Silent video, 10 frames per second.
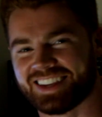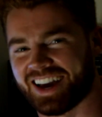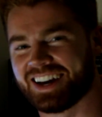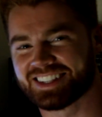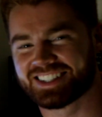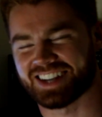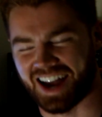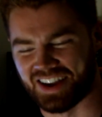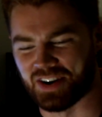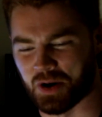Yes,
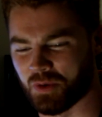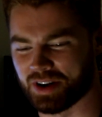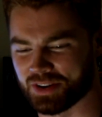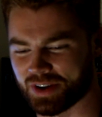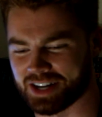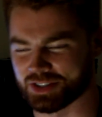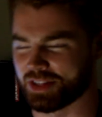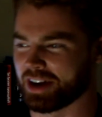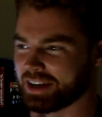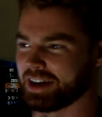I know what you guys are
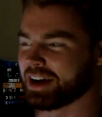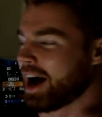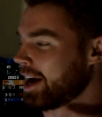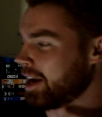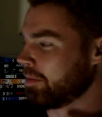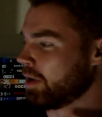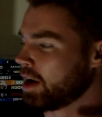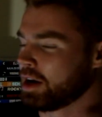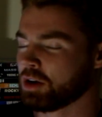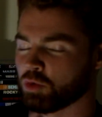thinking. I am
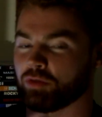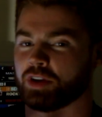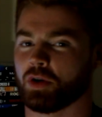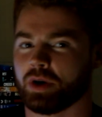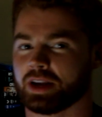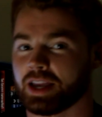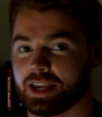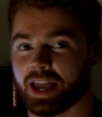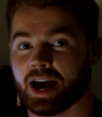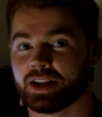reviewing
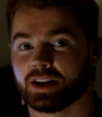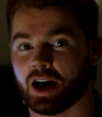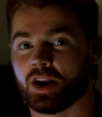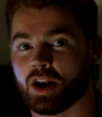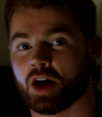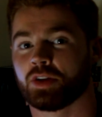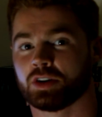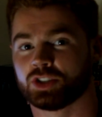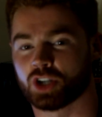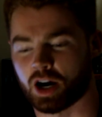yet
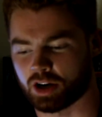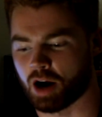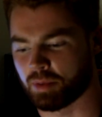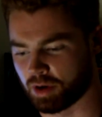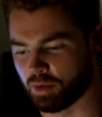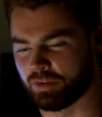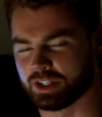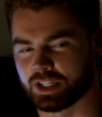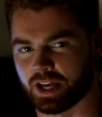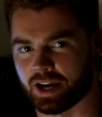another John Carpenter movie
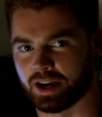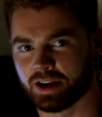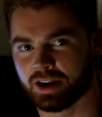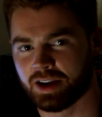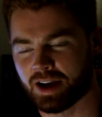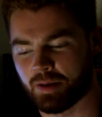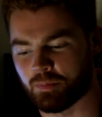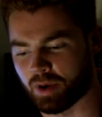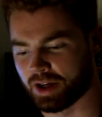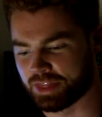today,
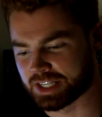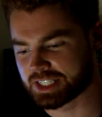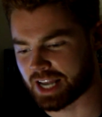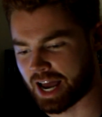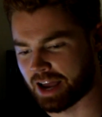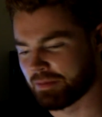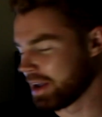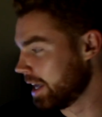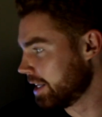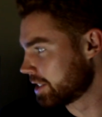but this time
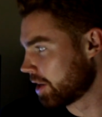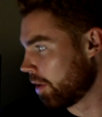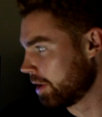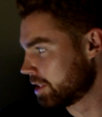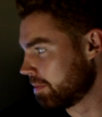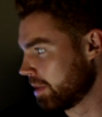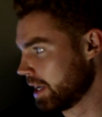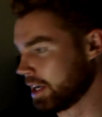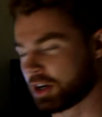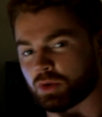it is going to
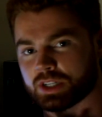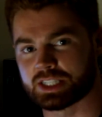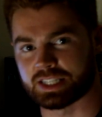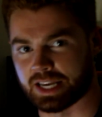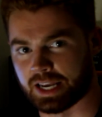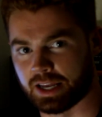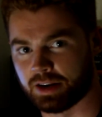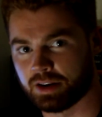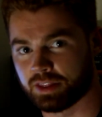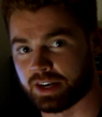be
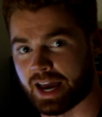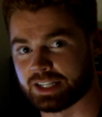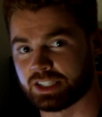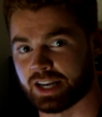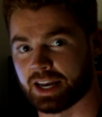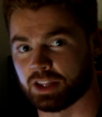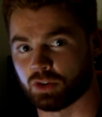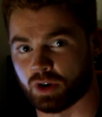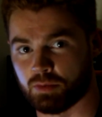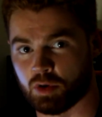Christine, the
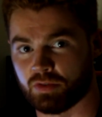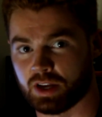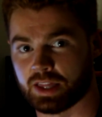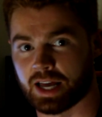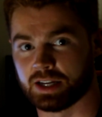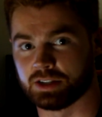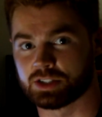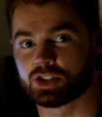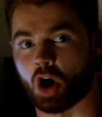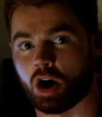1983 movie that
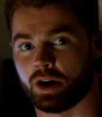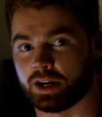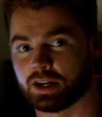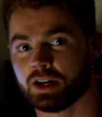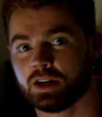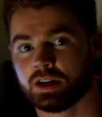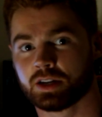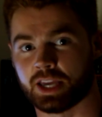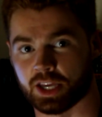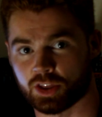is starring
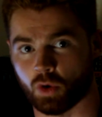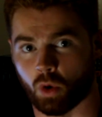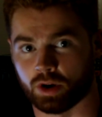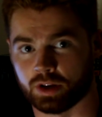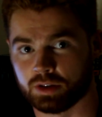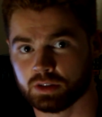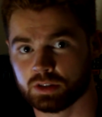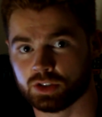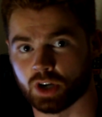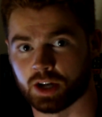Keith Gordon,
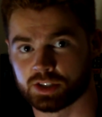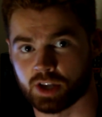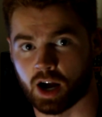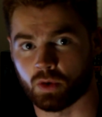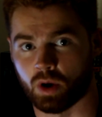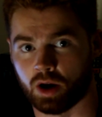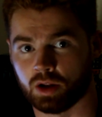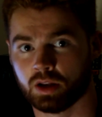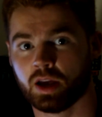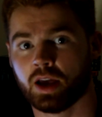John
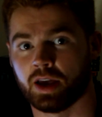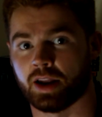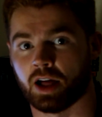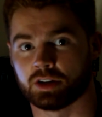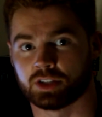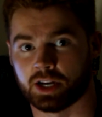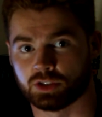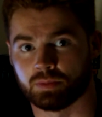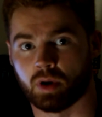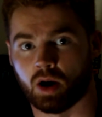Stockwell, and
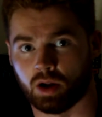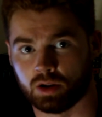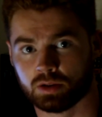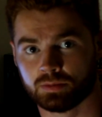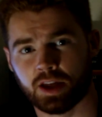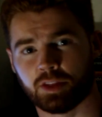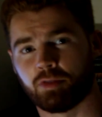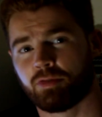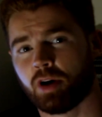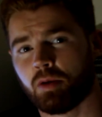Alexandra Paul. The
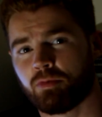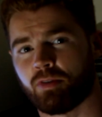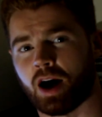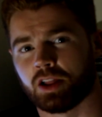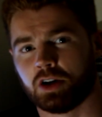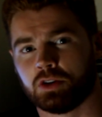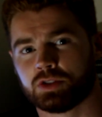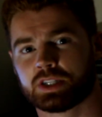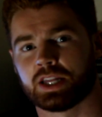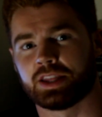film
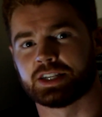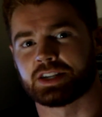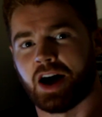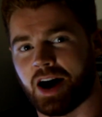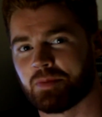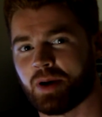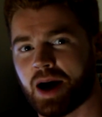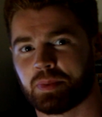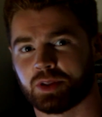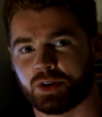follows this
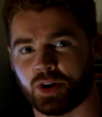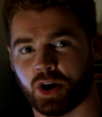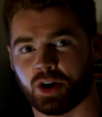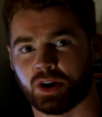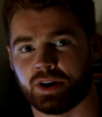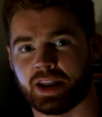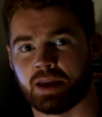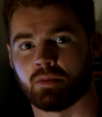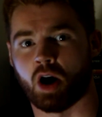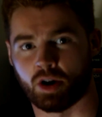unpopular nerd
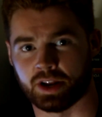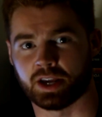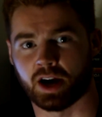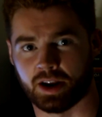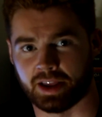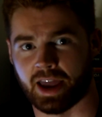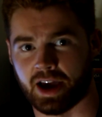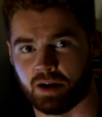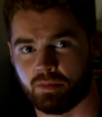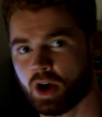named Arnie
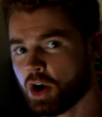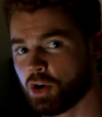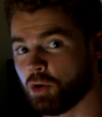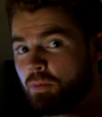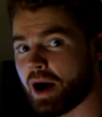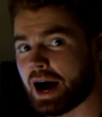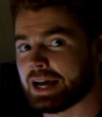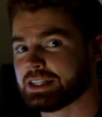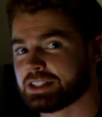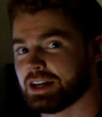Cunningham, who
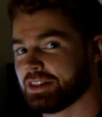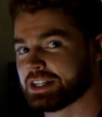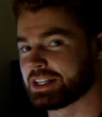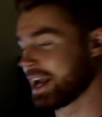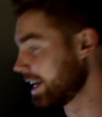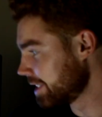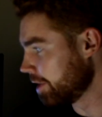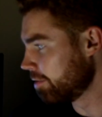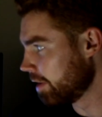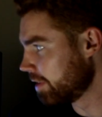buys this
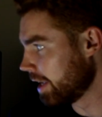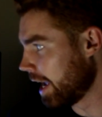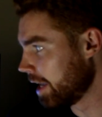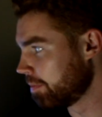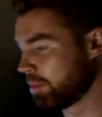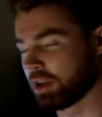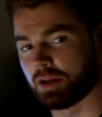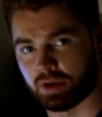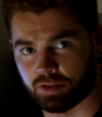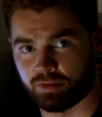1958
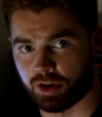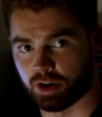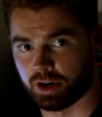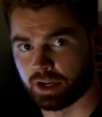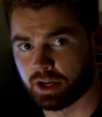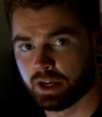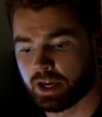Plymouth Fury.